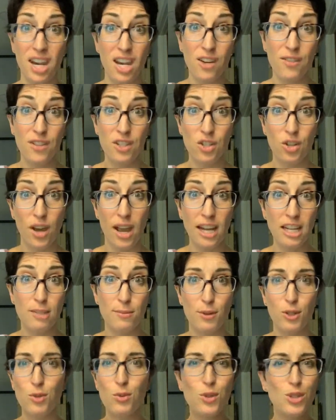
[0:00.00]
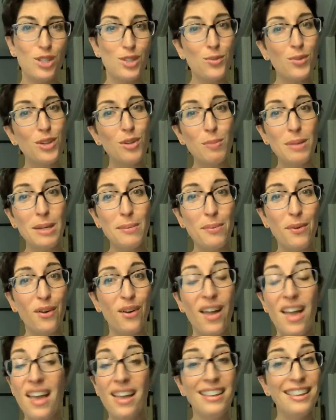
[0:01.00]
None of us are experts. We're just real
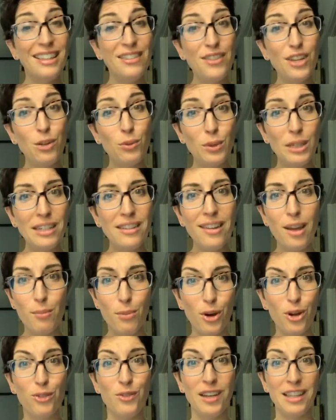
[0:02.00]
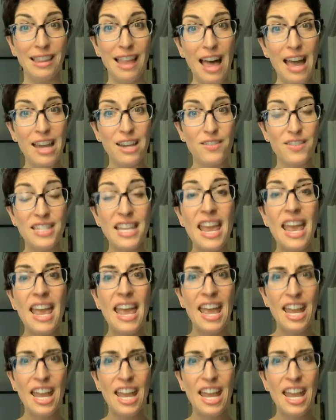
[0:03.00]
people living real and perfect lives